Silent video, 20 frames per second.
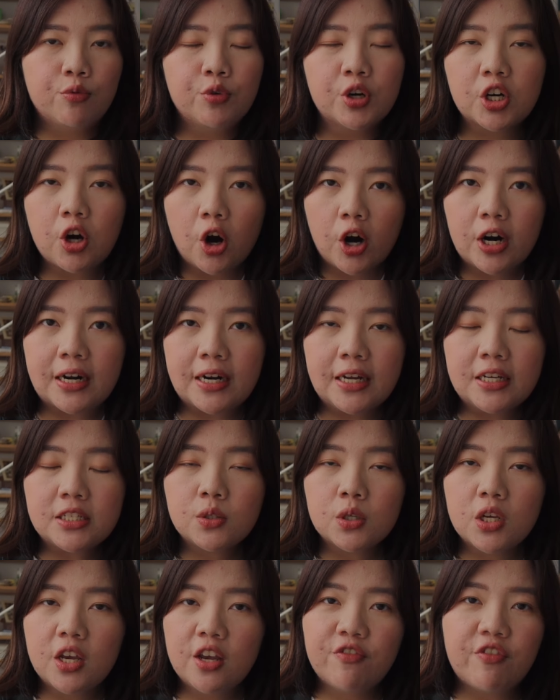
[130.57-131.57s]

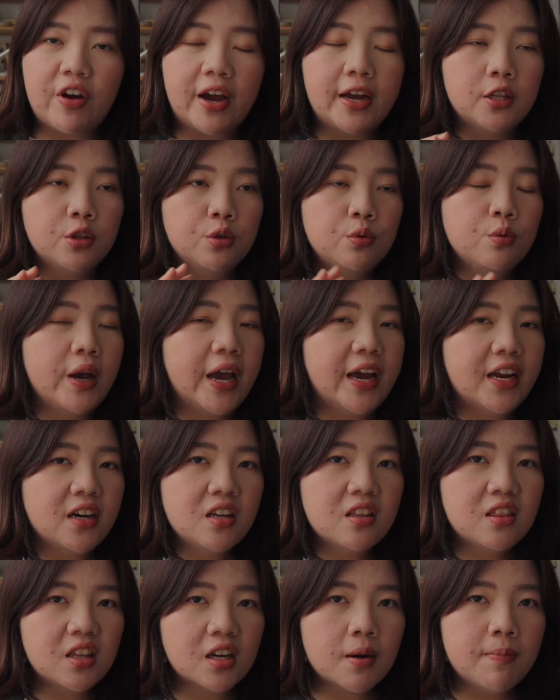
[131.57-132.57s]
regardless if I do
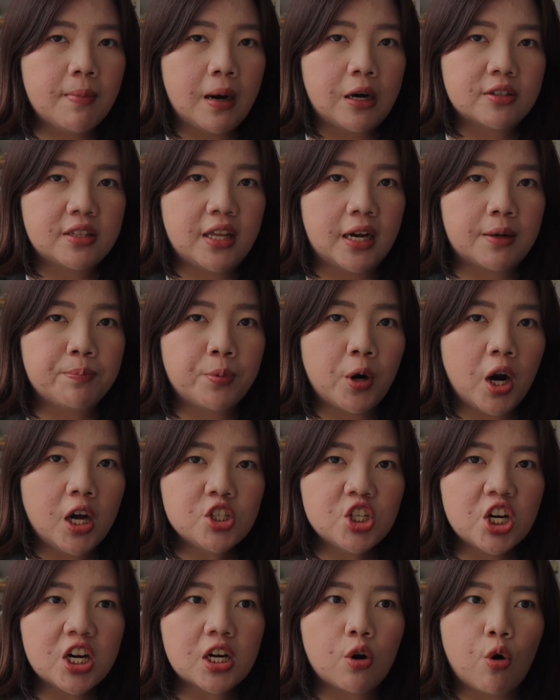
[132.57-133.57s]
anything about that
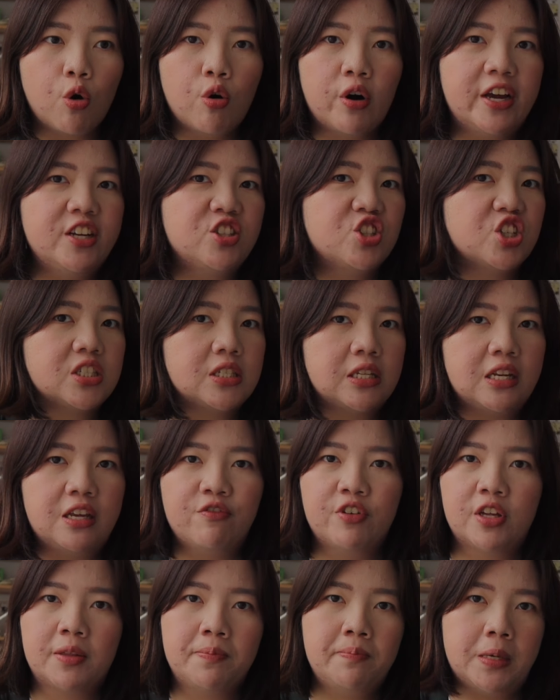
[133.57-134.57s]
project or I just
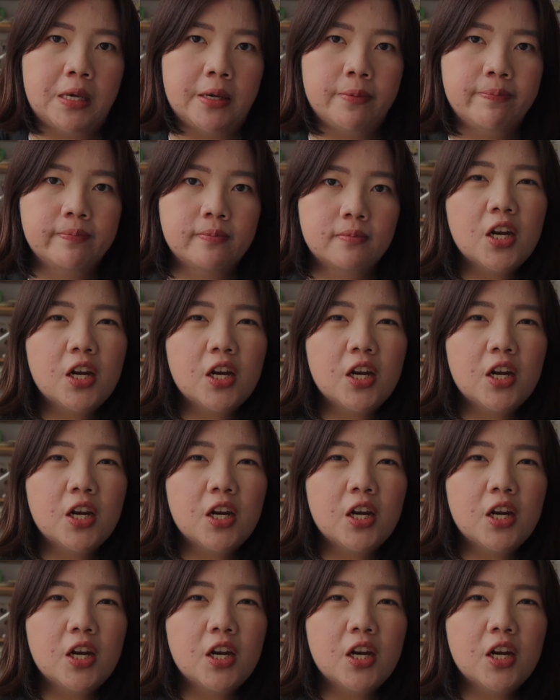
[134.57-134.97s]
leave it be.